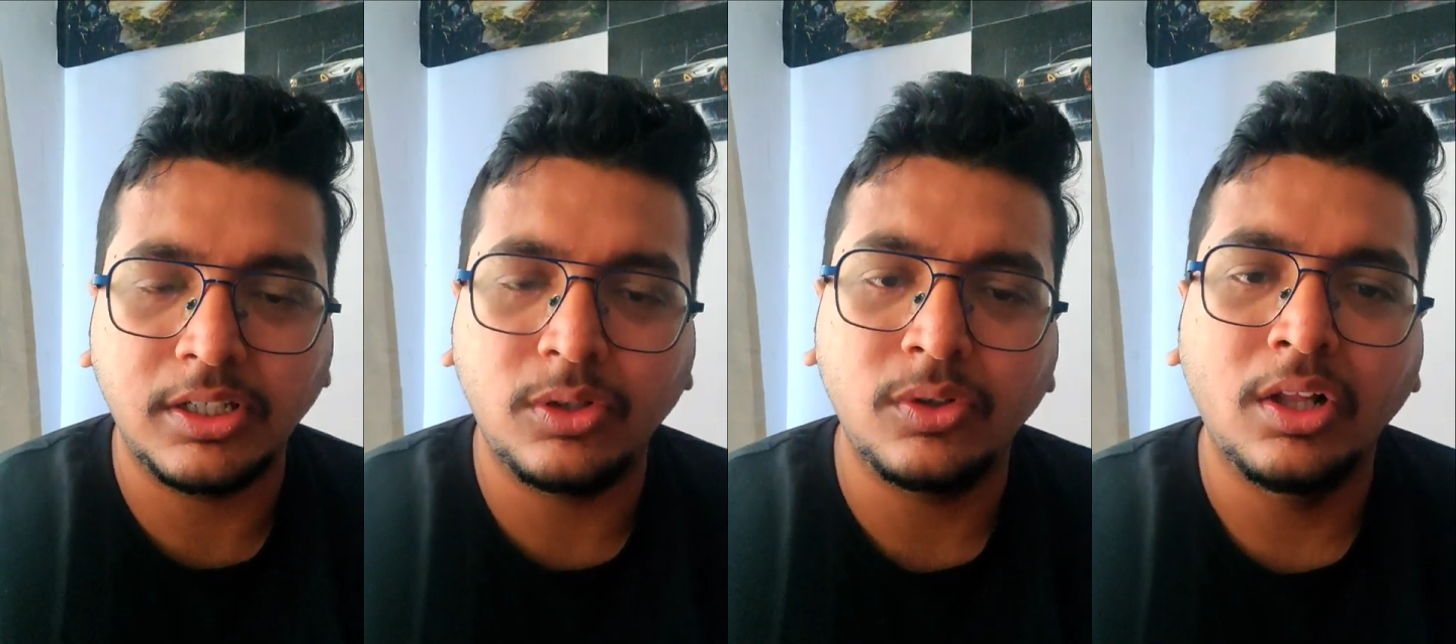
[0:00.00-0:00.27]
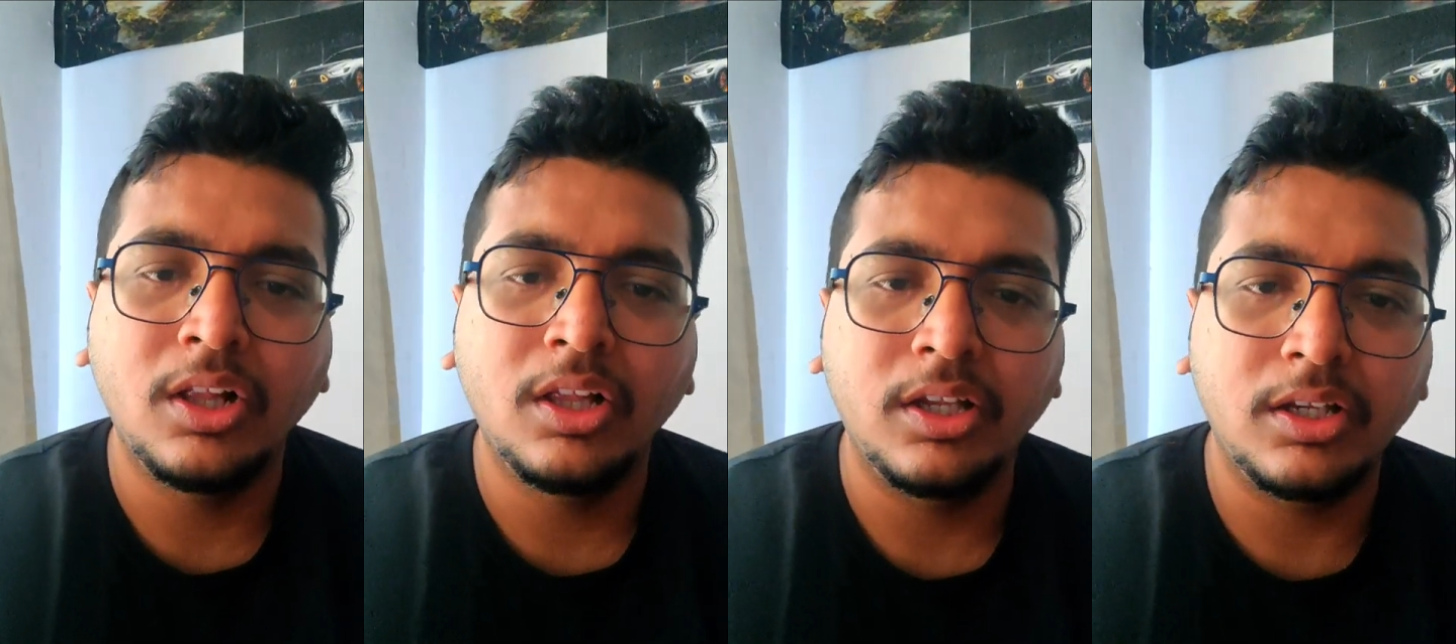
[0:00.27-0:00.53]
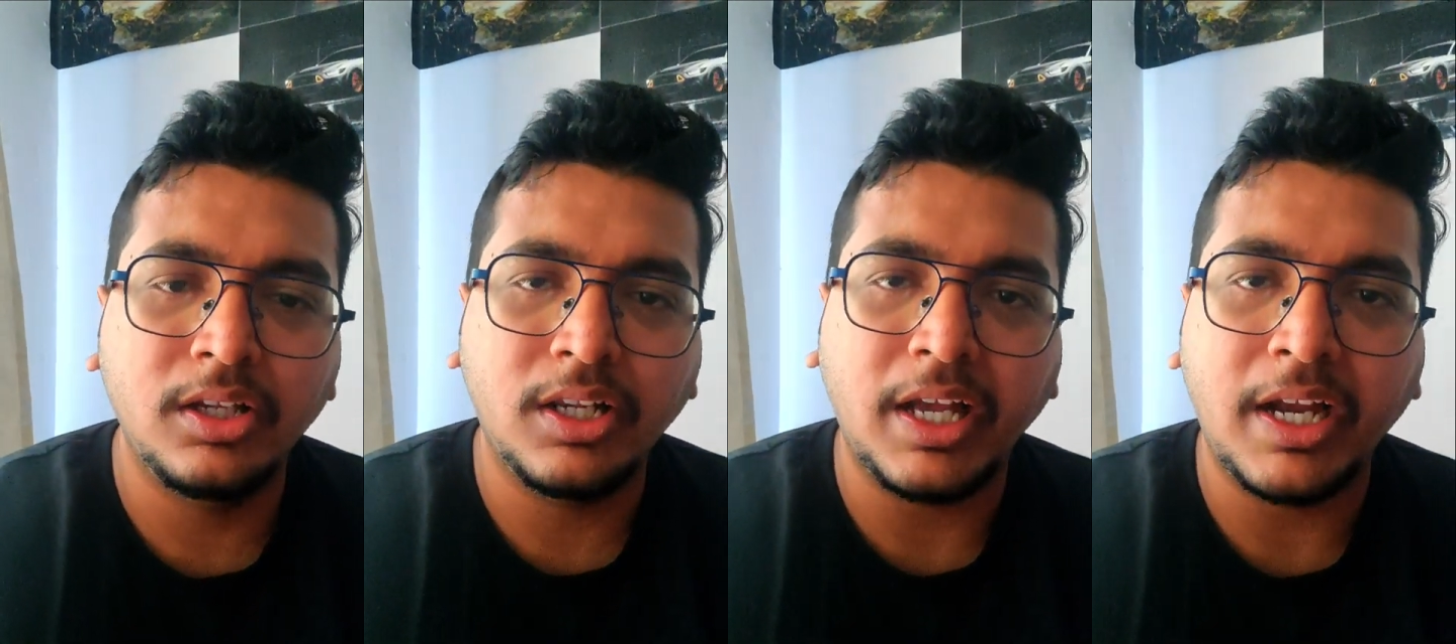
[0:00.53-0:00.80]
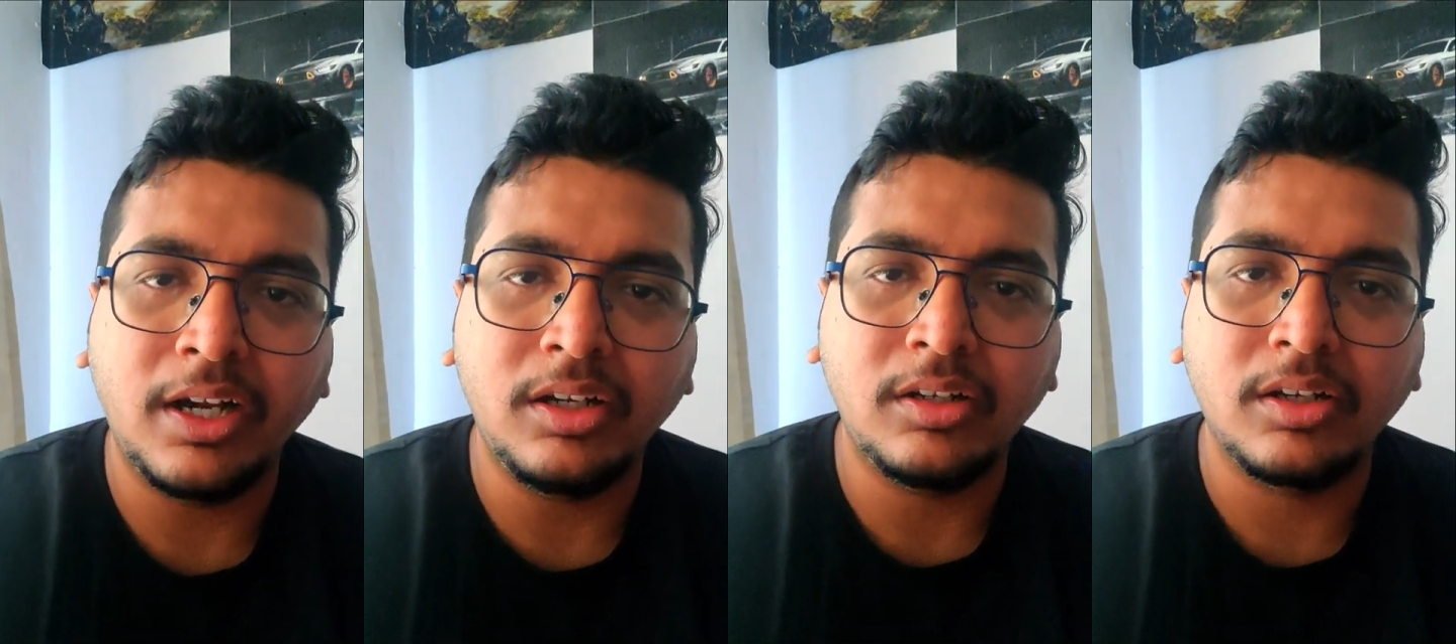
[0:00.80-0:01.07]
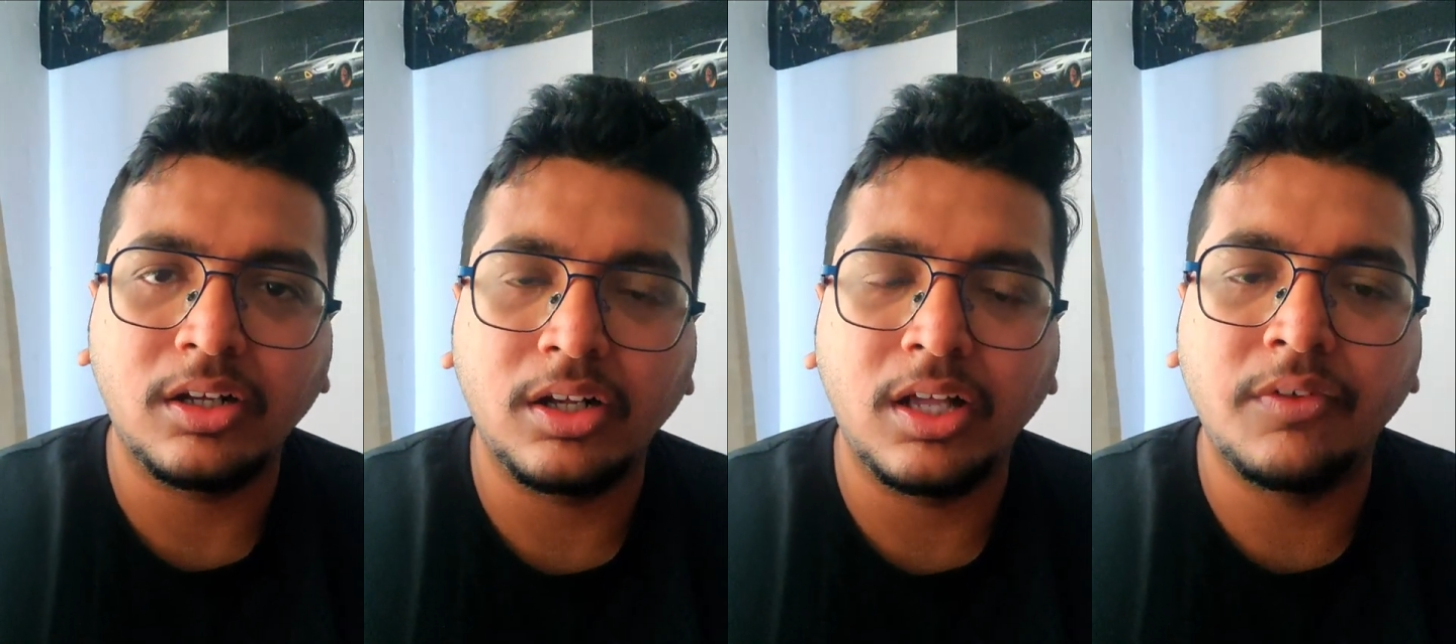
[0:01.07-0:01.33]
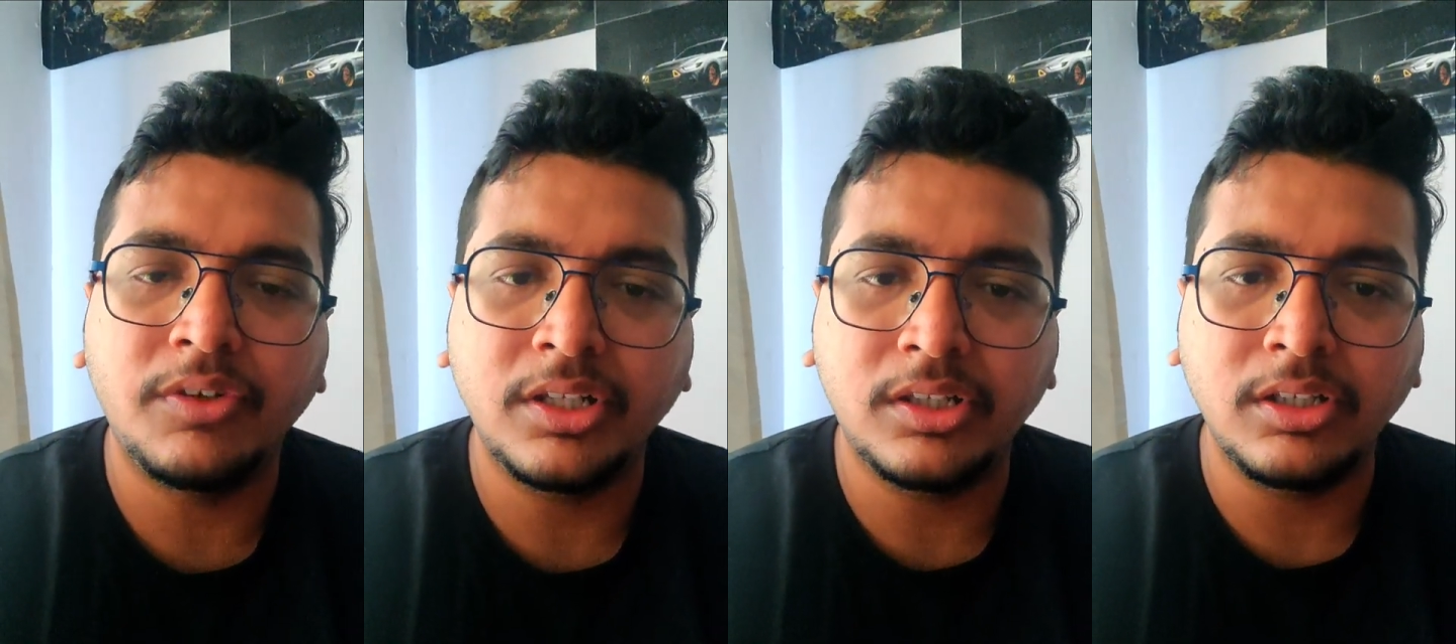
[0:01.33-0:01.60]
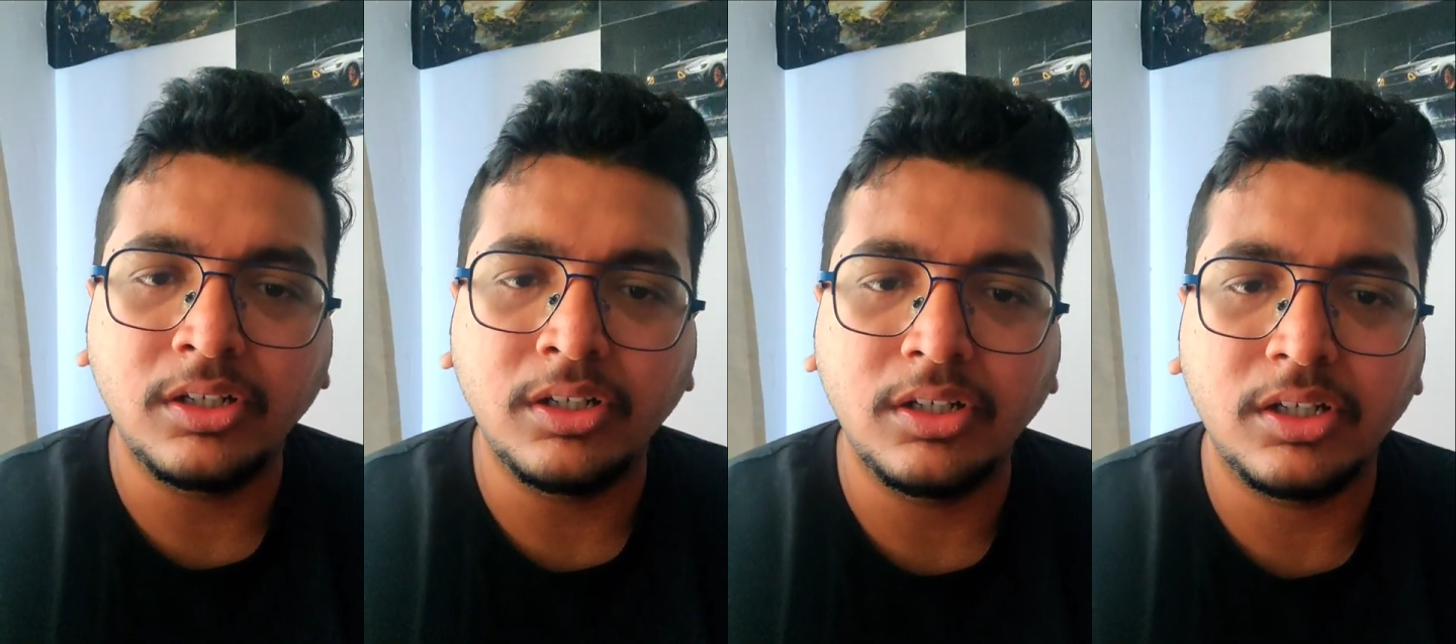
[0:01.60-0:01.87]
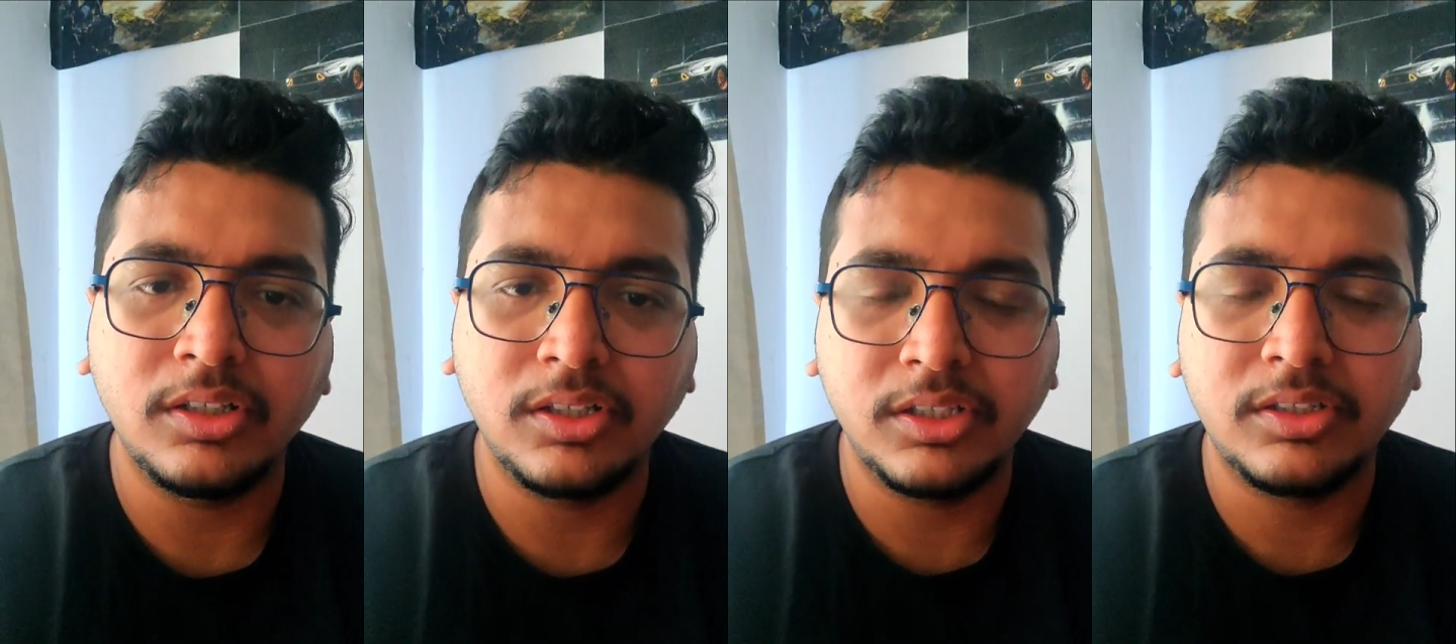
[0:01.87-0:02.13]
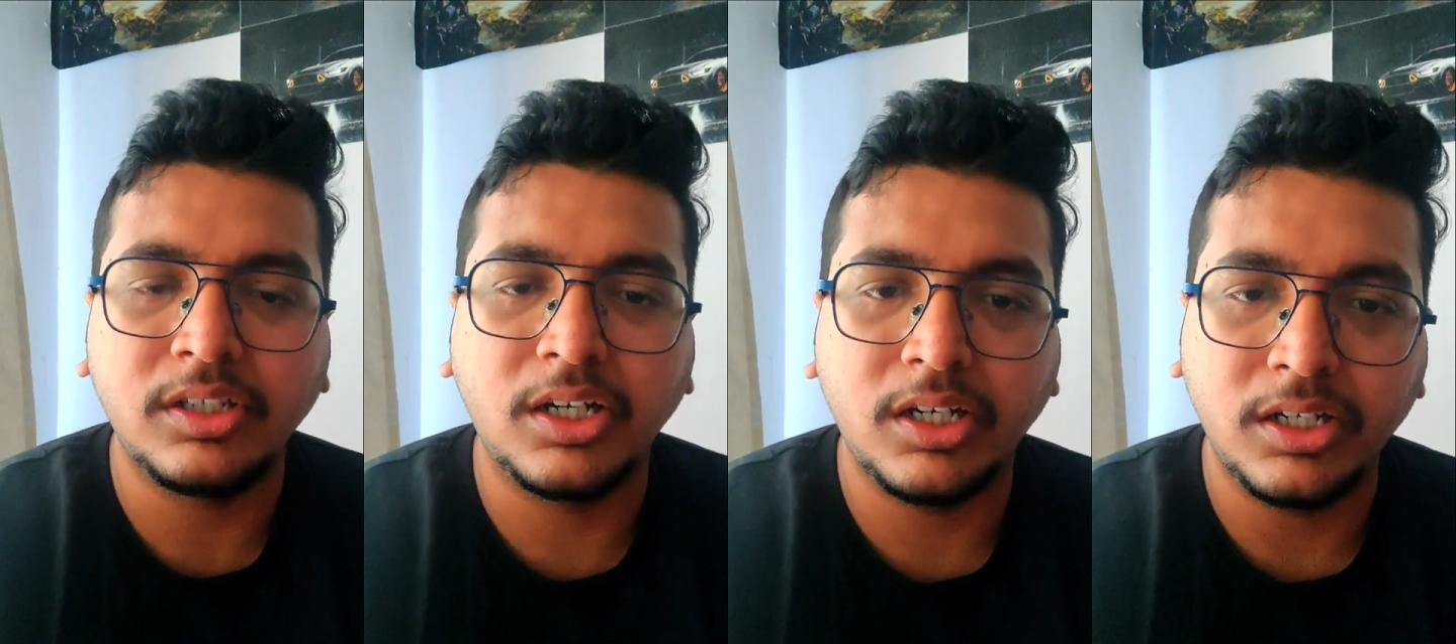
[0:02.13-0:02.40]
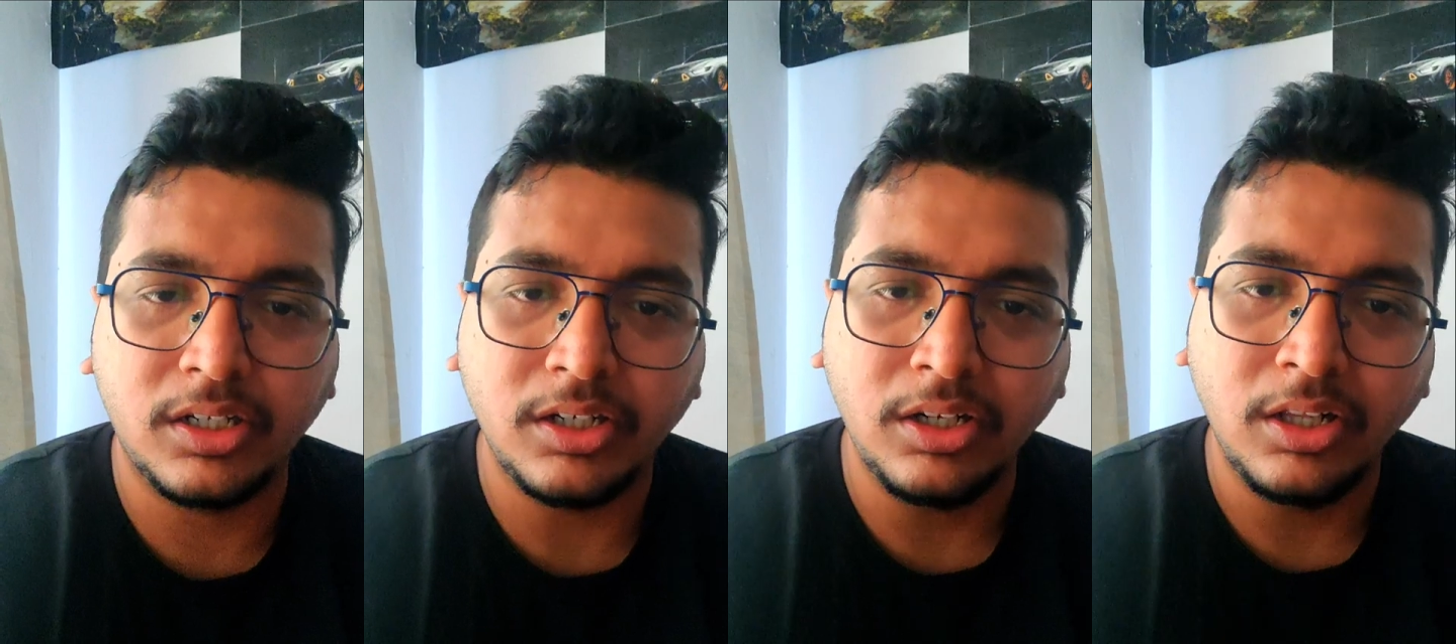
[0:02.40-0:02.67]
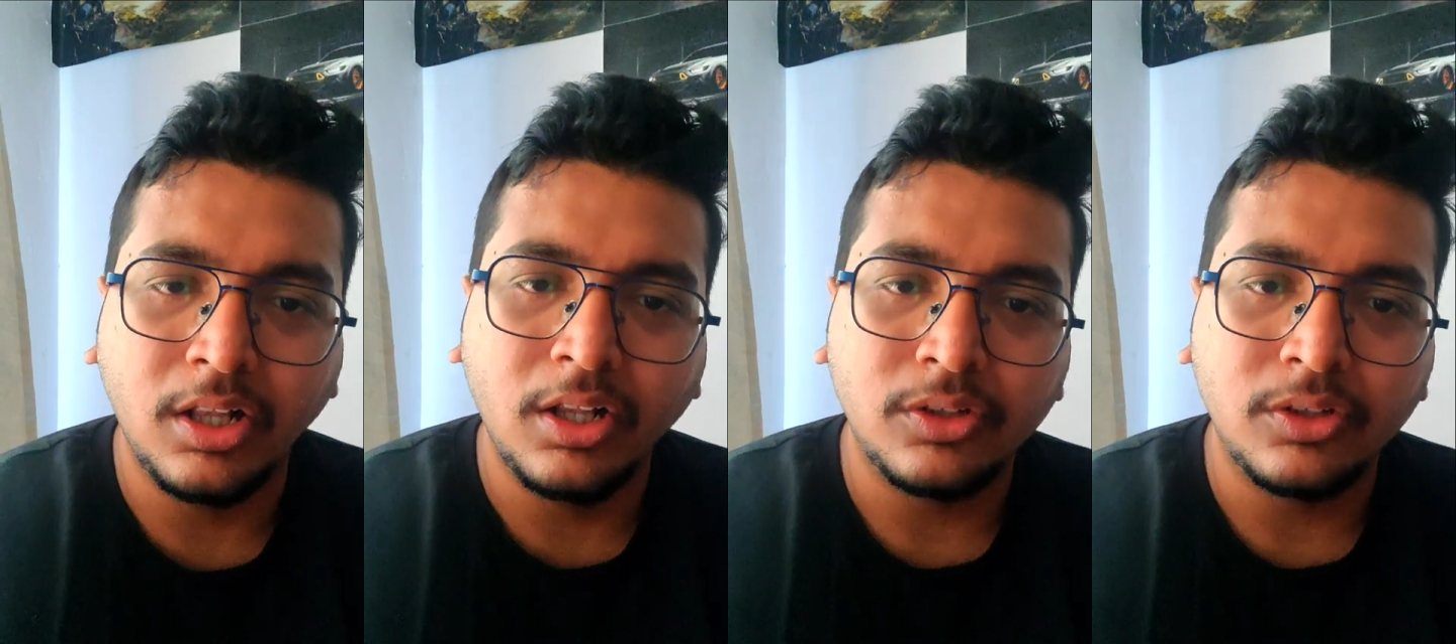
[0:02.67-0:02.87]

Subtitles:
Now in CAT, everything is related,